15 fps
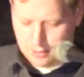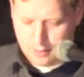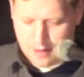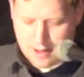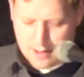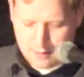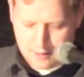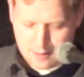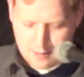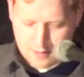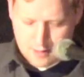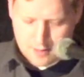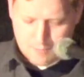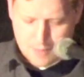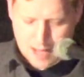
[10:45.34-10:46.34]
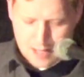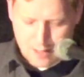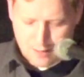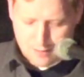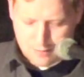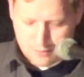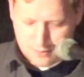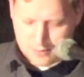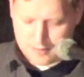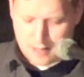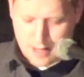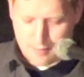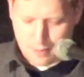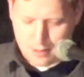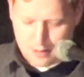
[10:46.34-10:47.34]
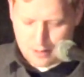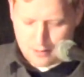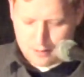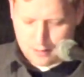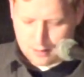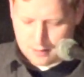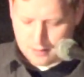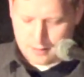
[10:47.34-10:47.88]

Craig, my new cyber dealer.